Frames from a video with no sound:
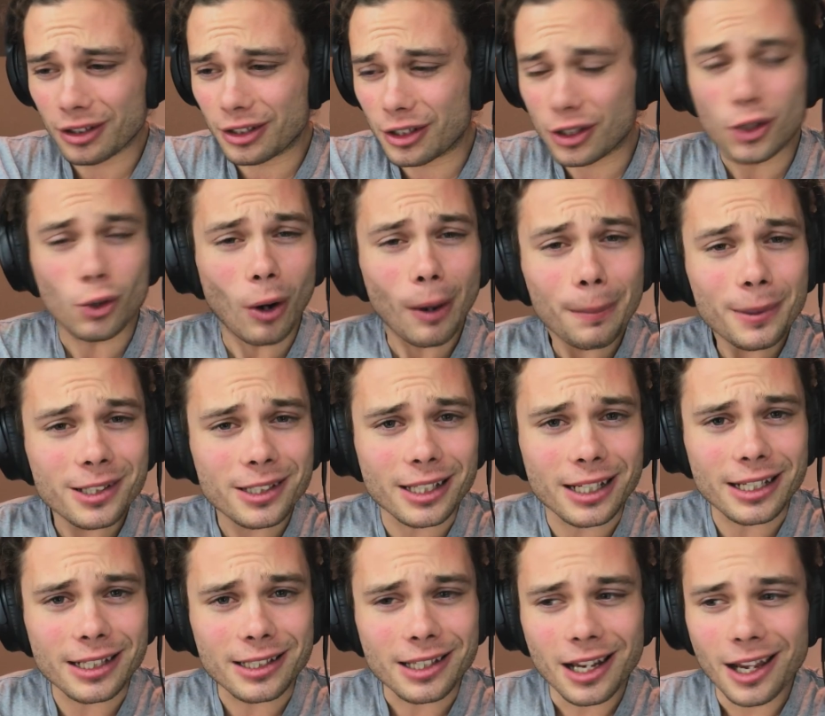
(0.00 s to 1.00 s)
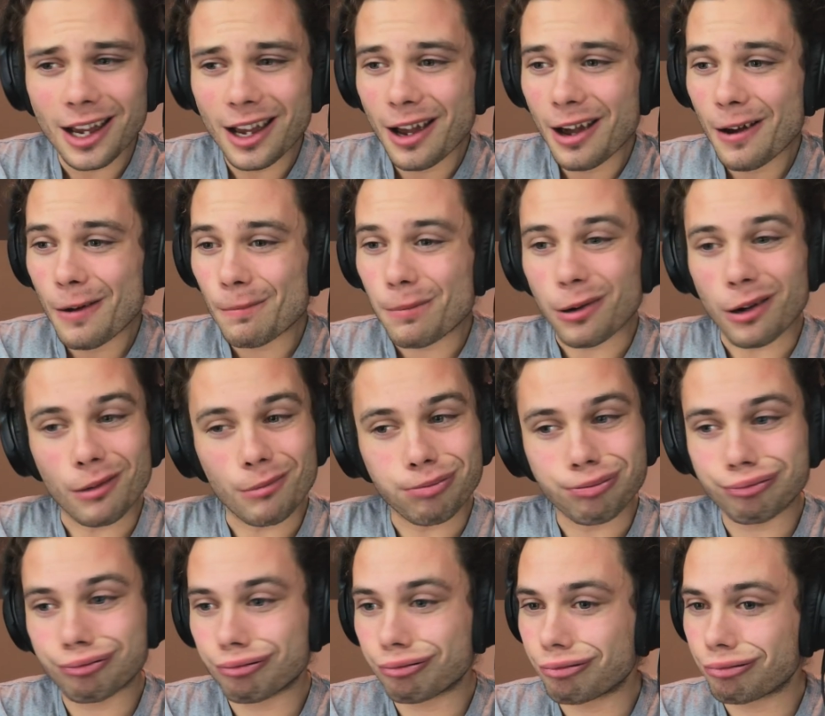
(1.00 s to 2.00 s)
discrepancies, but
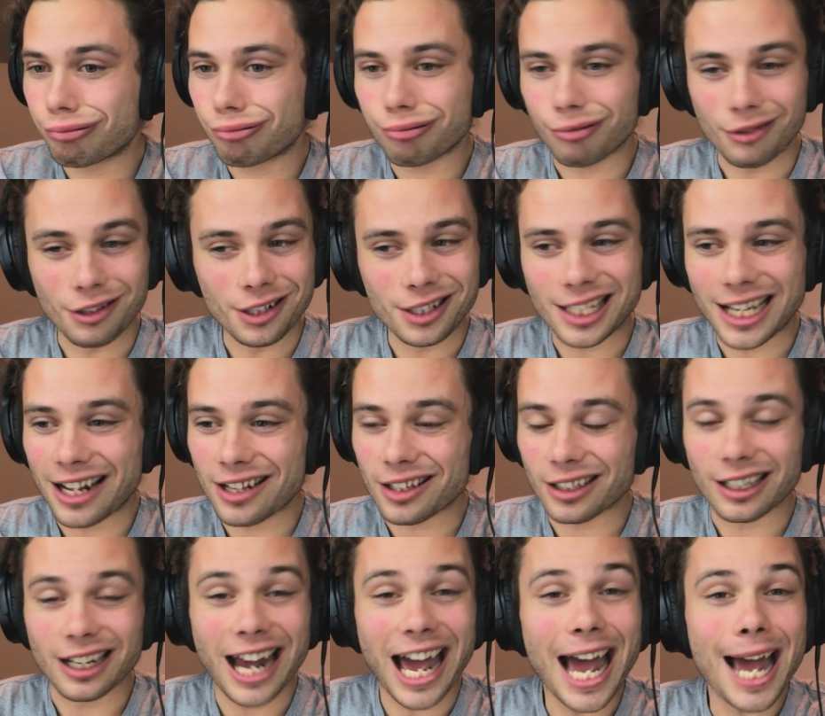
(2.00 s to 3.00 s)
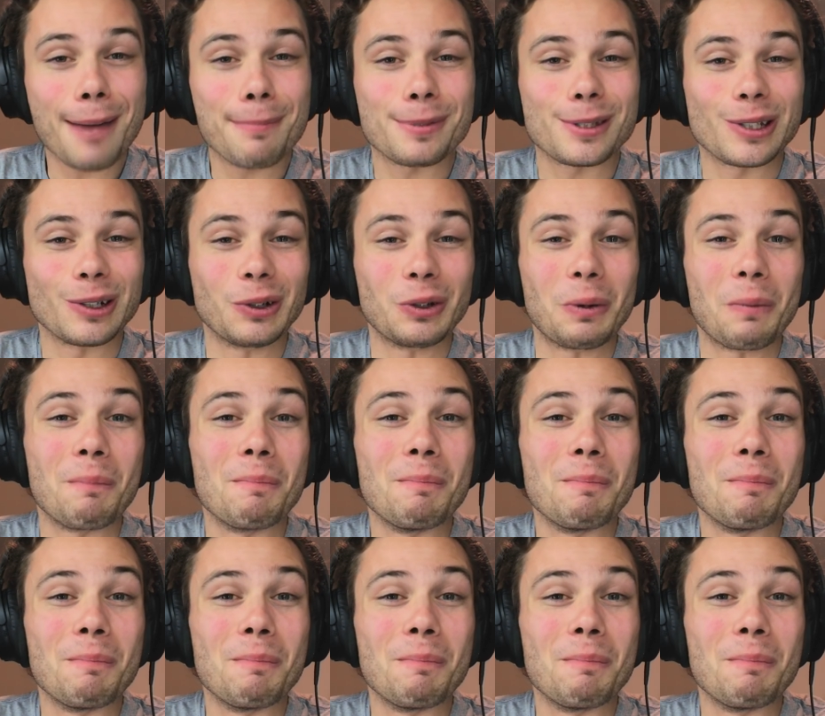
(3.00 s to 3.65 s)
this sounds like an absolute